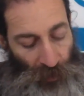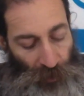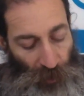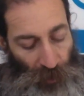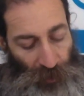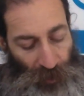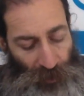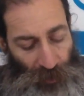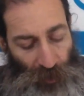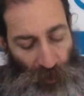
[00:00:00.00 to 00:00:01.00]
deck
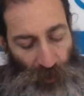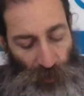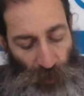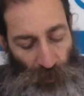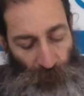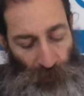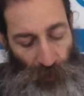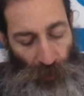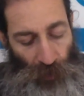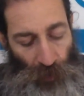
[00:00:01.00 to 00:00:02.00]
the curtains with
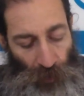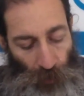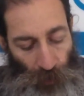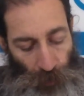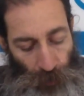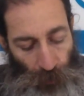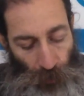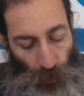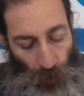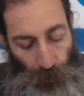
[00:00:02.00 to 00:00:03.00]
uh, with
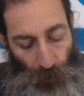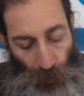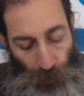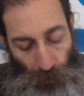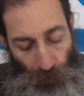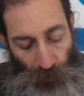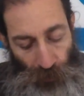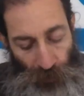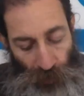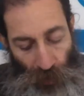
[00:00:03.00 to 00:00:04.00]
blue, purple,
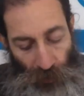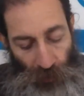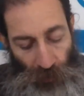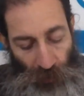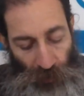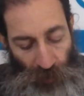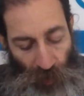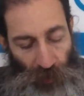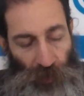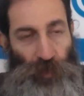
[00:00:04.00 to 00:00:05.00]
scarlet, and
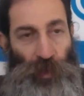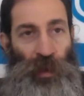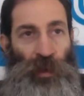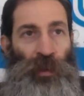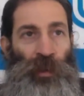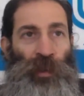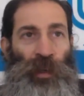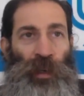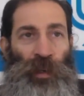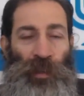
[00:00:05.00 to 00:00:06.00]
scarlet thread.
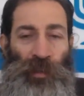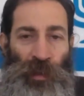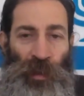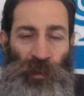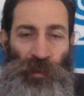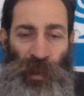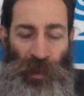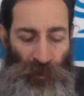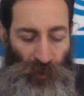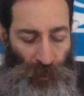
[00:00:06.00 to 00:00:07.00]
And these colors had
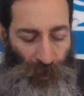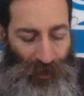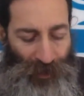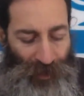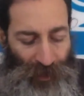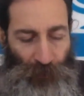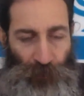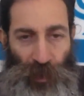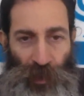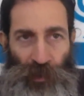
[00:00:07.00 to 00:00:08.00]
a tremendous
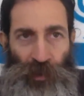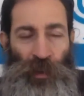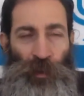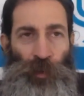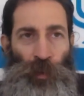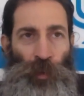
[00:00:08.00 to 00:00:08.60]
significance for